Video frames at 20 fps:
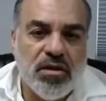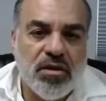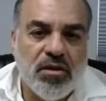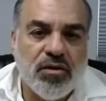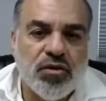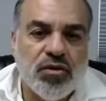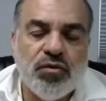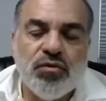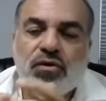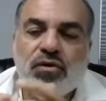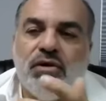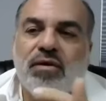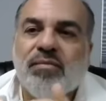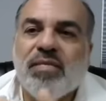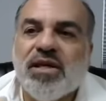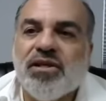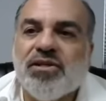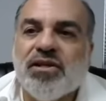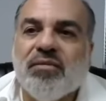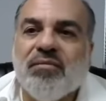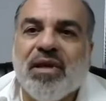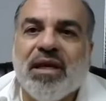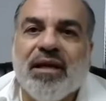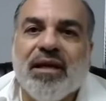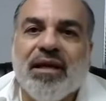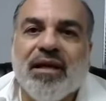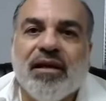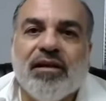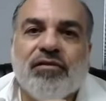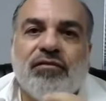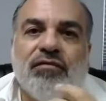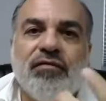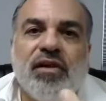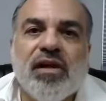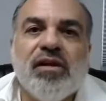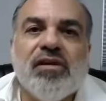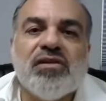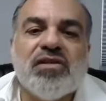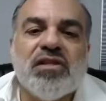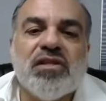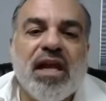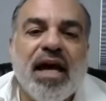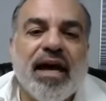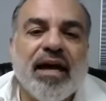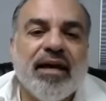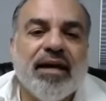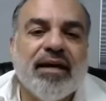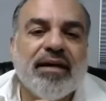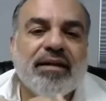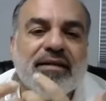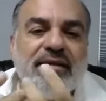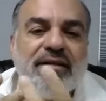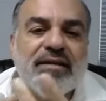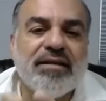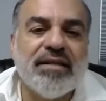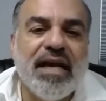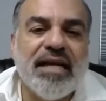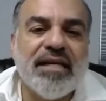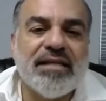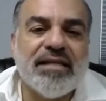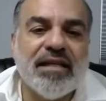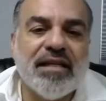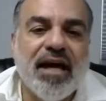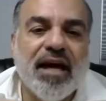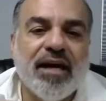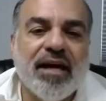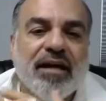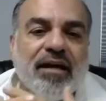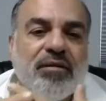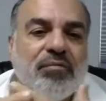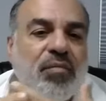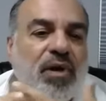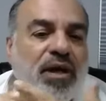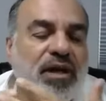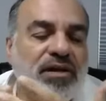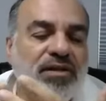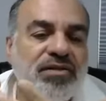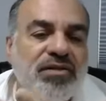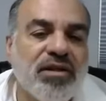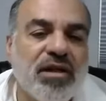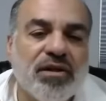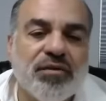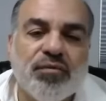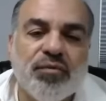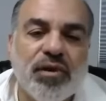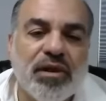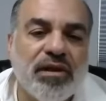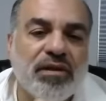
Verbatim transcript: Pseudo-dementia meaning it feels like it, it tastes like it, but it's not really